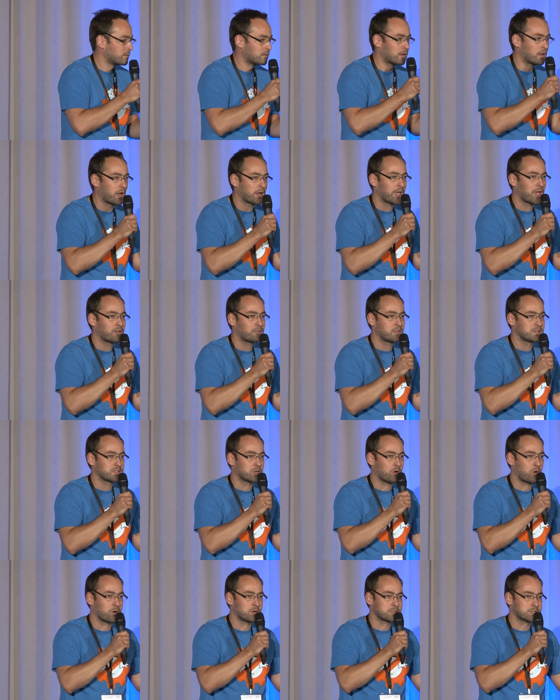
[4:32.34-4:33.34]
Logentries, of
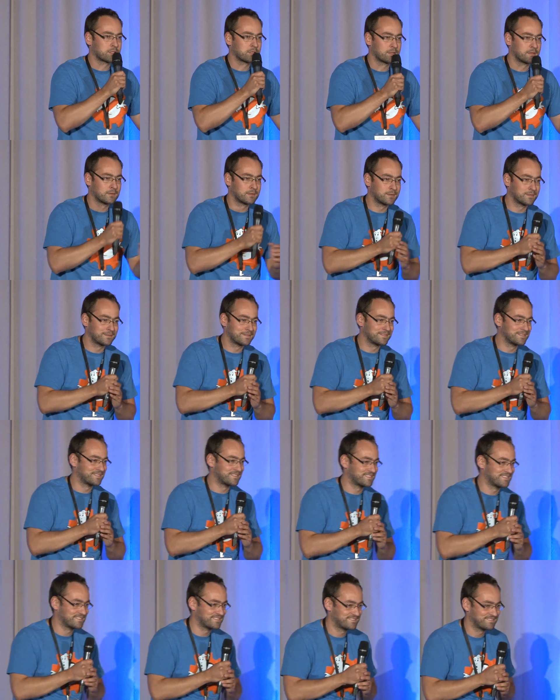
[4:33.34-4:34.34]
course.
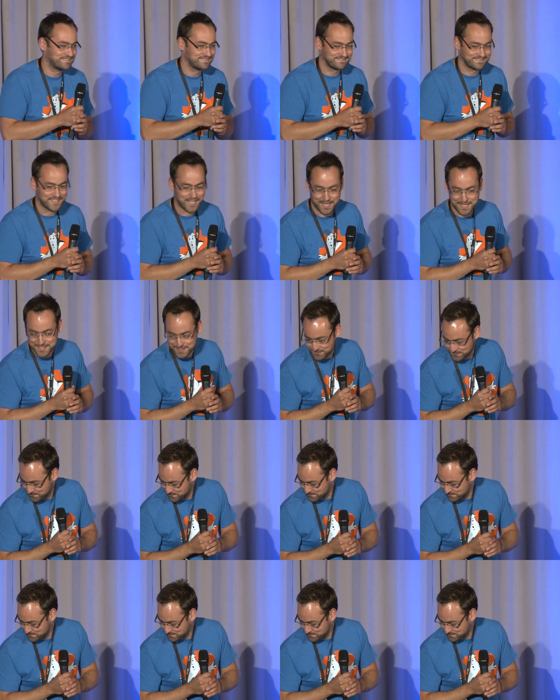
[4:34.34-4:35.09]
Thanks.